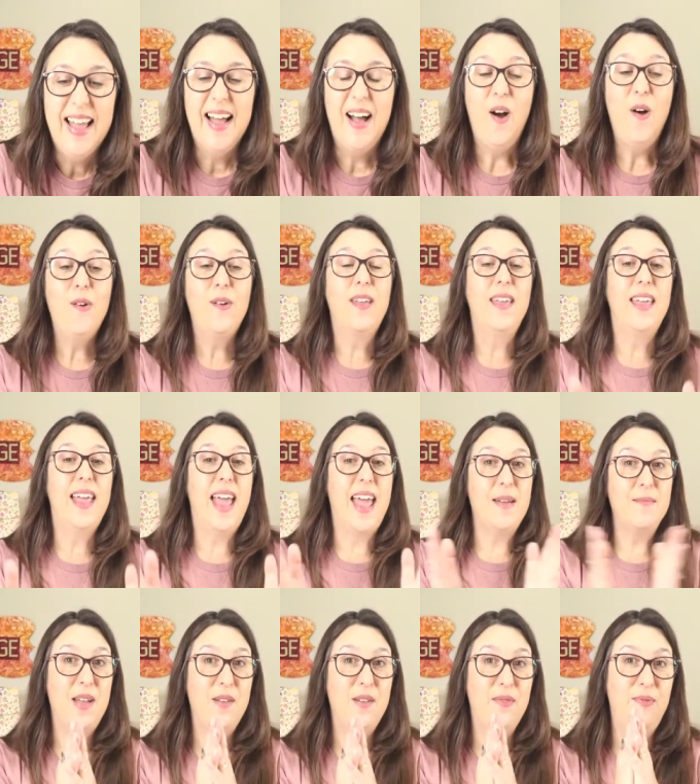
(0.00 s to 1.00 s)
Okay,
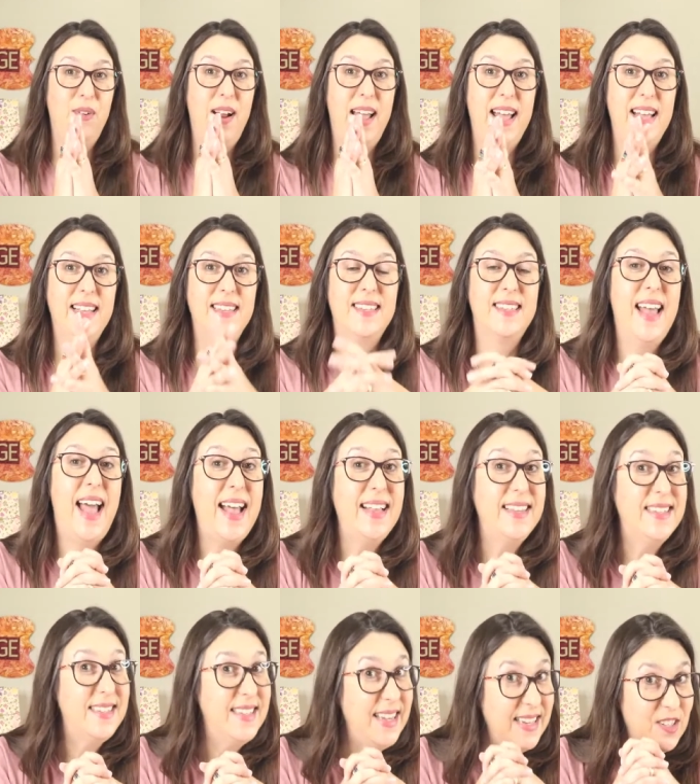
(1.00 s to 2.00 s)
my friends,
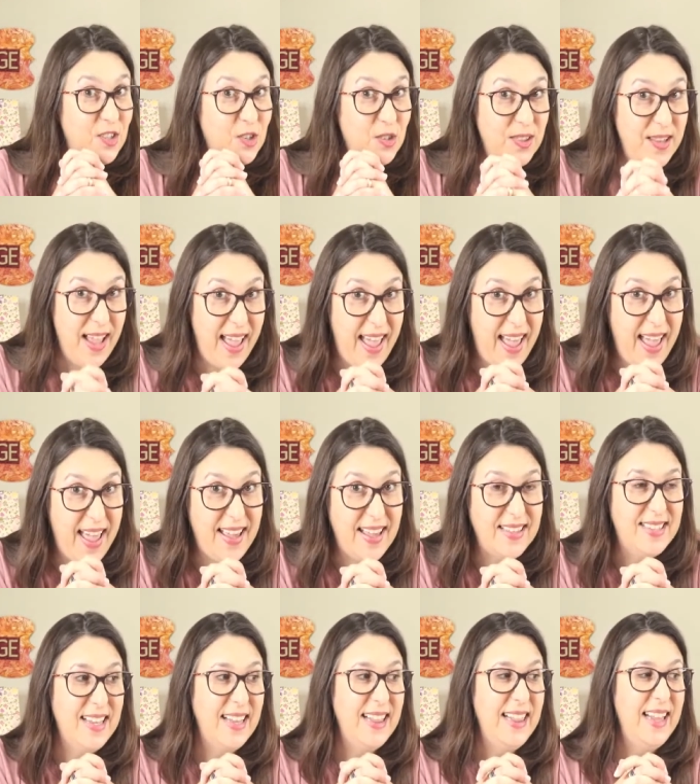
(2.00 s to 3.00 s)
that's it today.
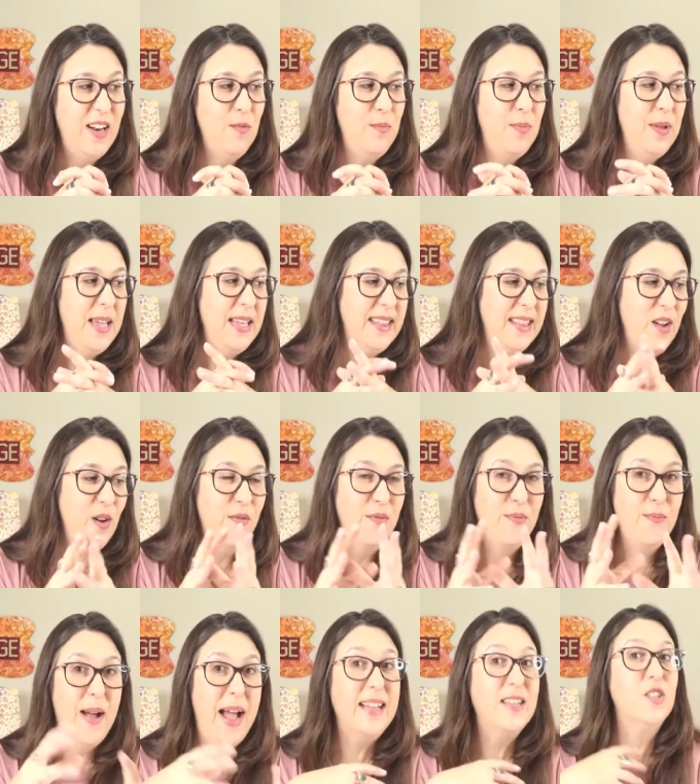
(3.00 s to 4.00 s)
It's a little bit of
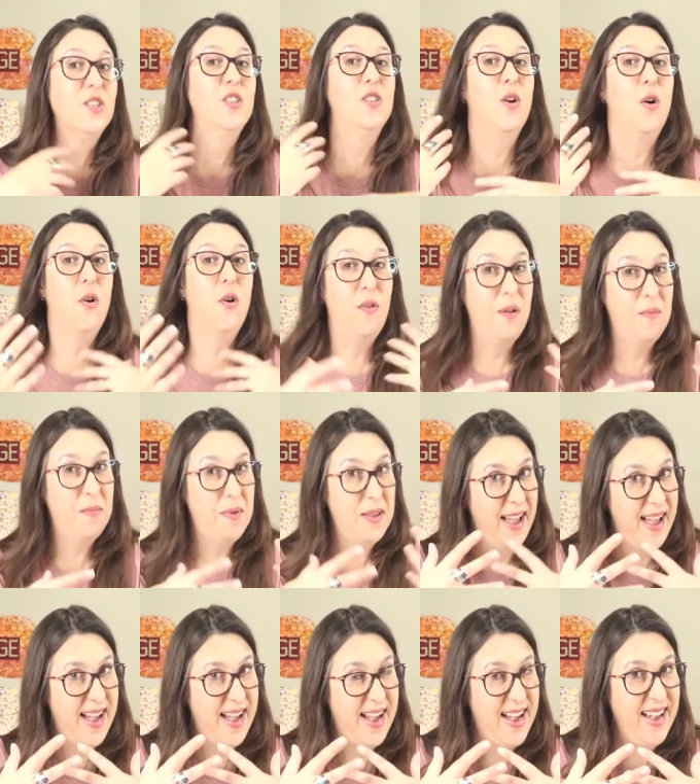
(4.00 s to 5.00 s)
my story
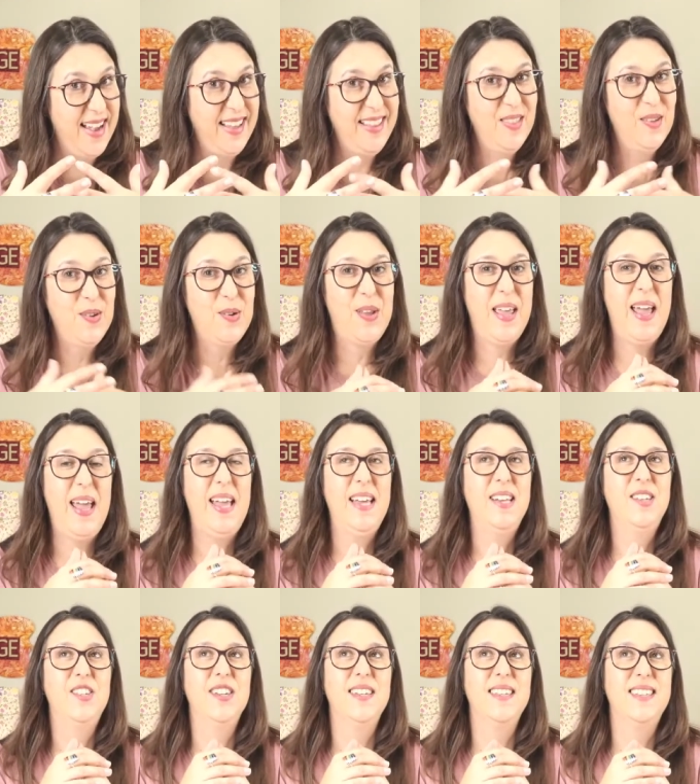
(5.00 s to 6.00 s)
behind, okay?
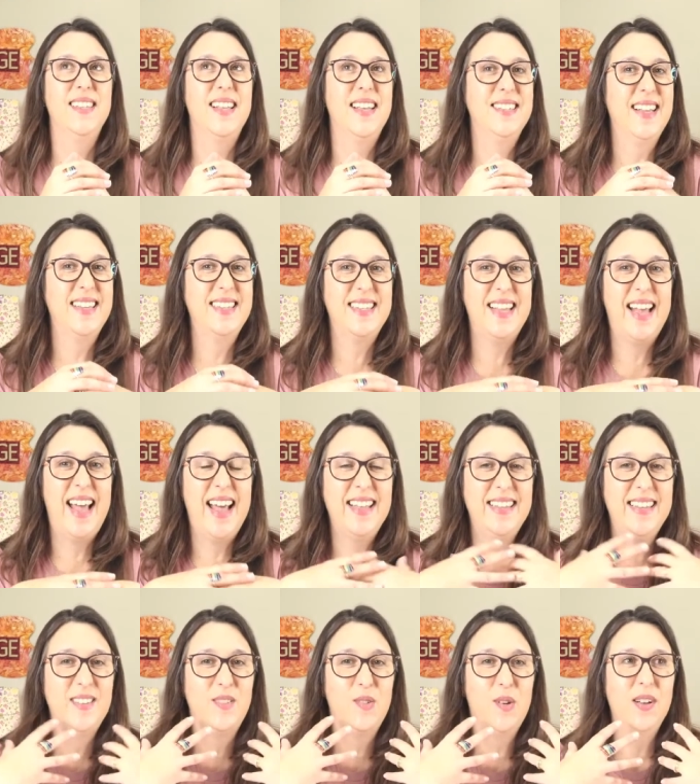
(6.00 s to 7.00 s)
Just as I
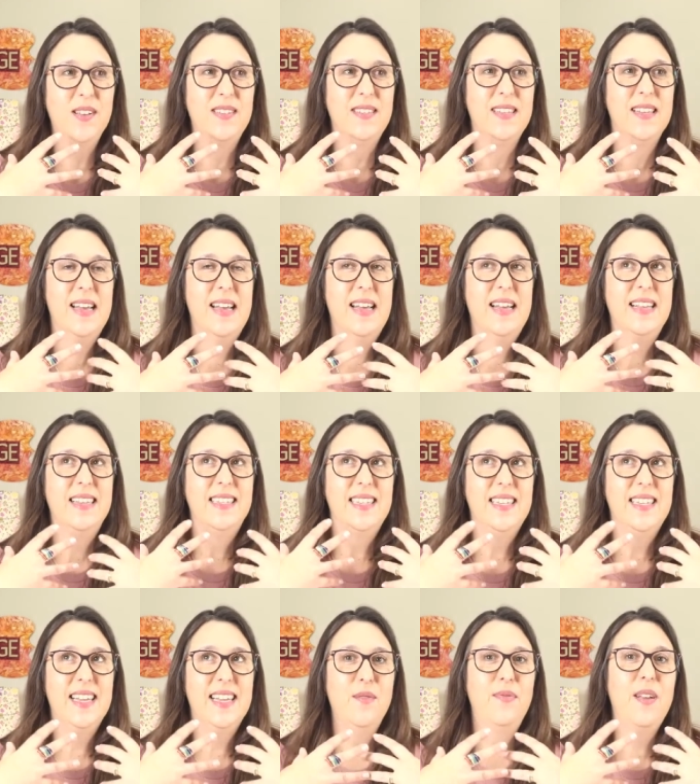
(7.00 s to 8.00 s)
said, it was
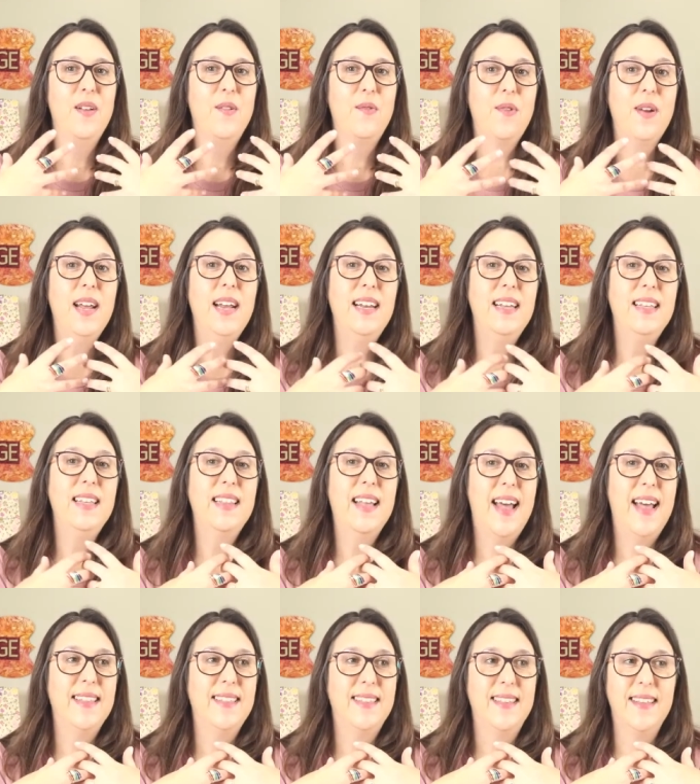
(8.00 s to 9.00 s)
something really
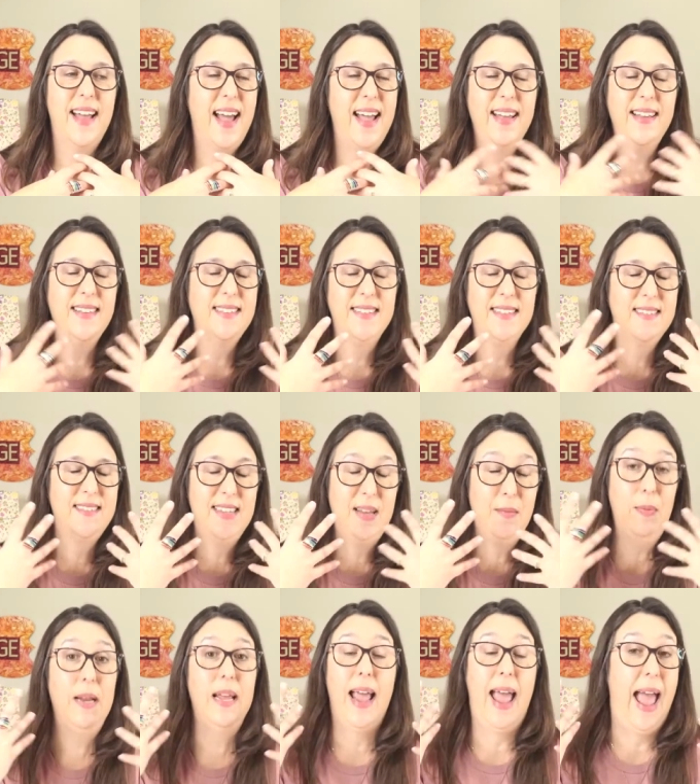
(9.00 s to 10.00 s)
that I
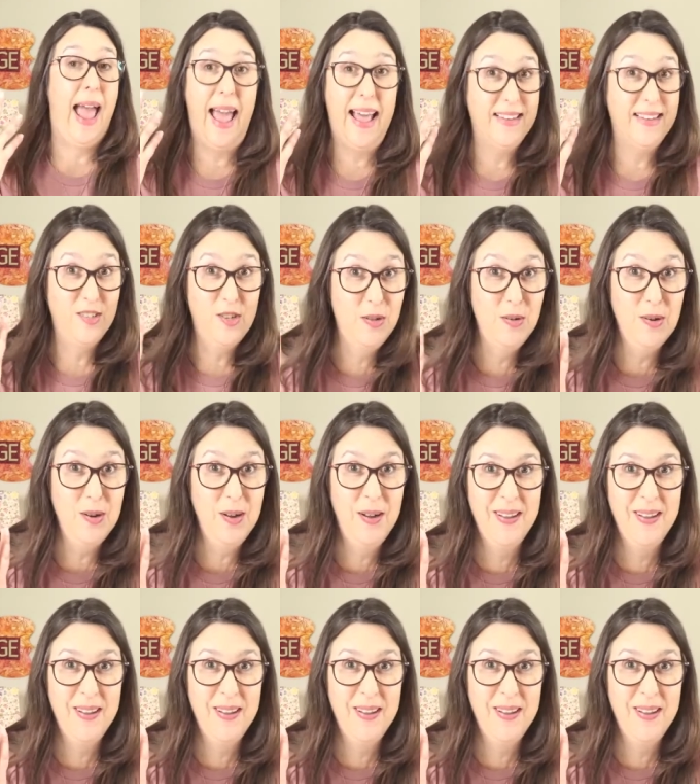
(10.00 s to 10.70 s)
simply had to do.